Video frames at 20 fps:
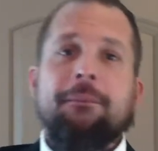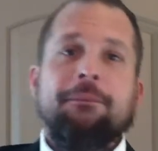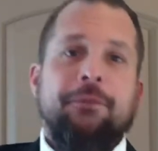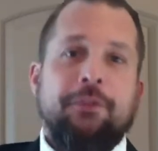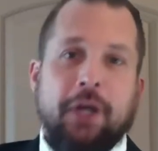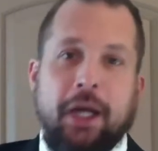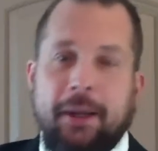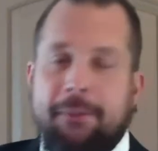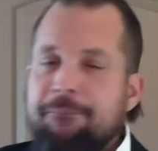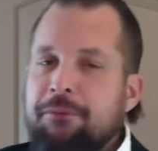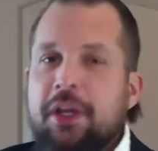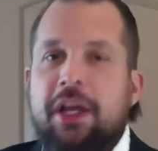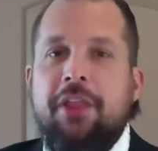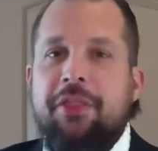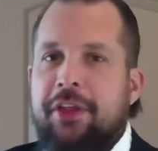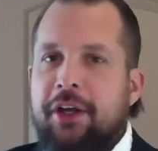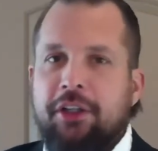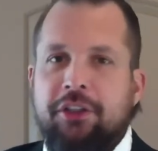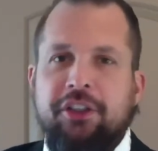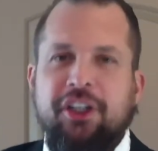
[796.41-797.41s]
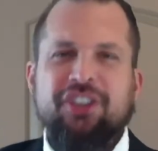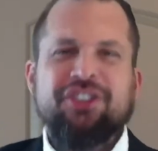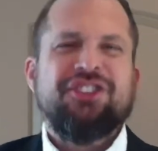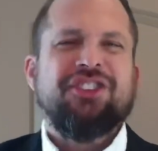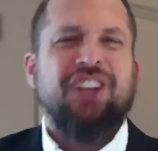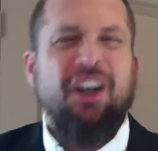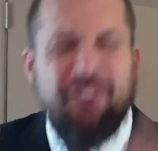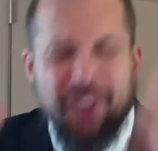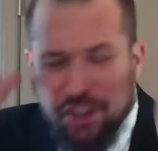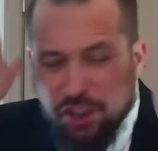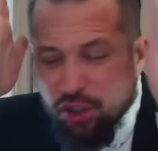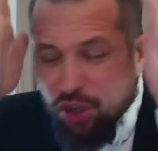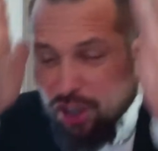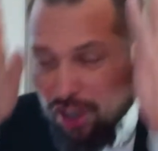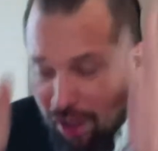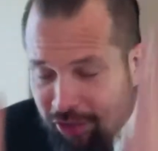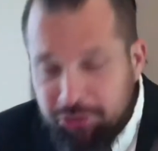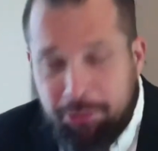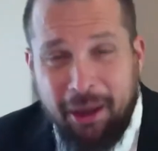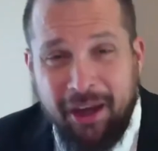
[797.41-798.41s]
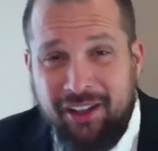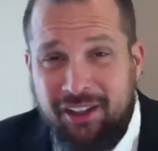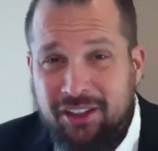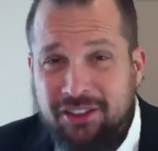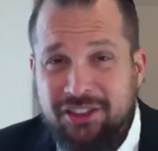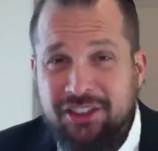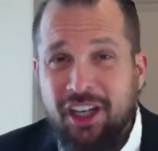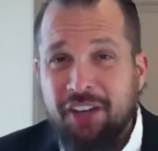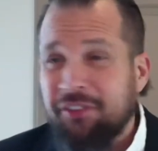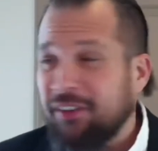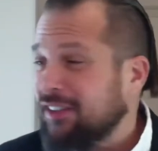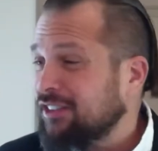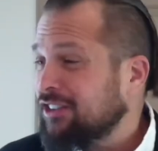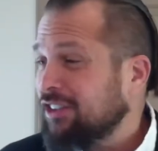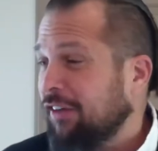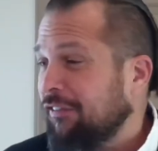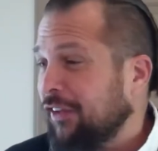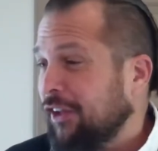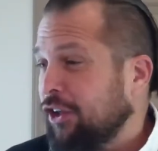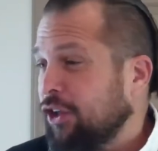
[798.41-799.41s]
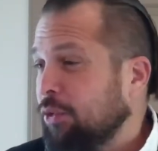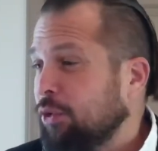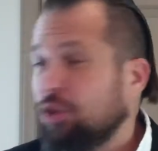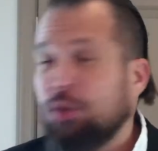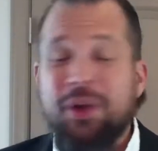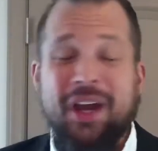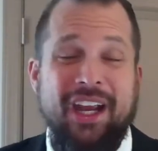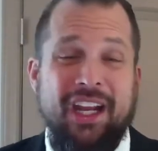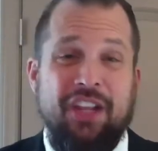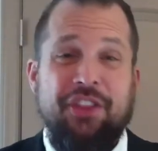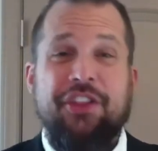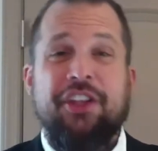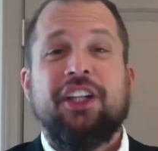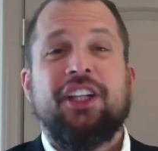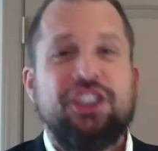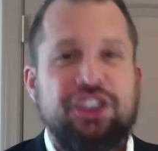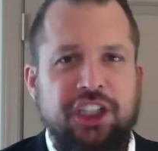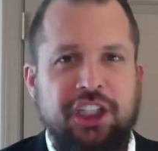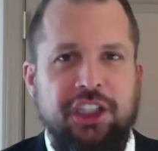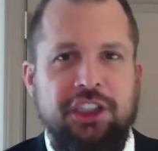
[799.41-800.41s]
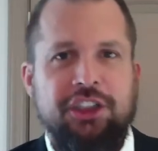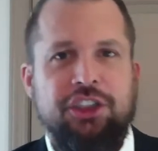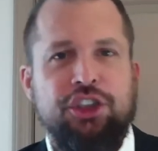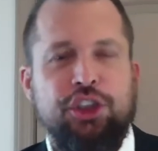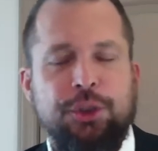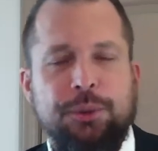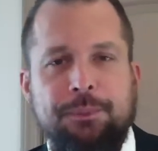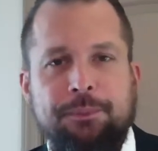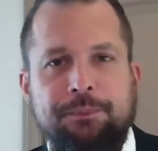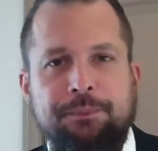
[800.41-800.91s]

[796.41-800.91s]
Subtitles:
Right? There's stuff that you love about yourself and stuff that you would do anything to change.